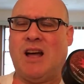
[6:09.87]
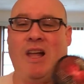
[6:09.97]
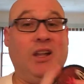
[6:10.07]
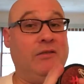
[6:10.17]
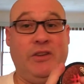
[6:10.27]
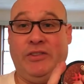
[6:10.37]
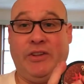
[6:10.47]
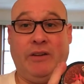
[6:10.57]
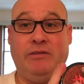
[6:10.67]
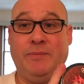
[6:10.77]
I love this
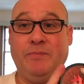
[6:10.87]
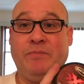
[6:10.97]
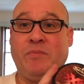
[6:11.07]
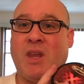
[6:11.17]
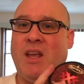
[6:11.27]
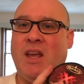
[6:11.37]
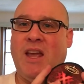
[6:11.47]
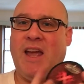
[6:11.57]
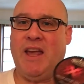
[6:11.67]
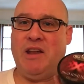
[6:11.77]
stuff.
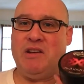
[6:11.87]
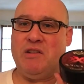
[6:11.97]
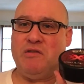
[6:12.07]
And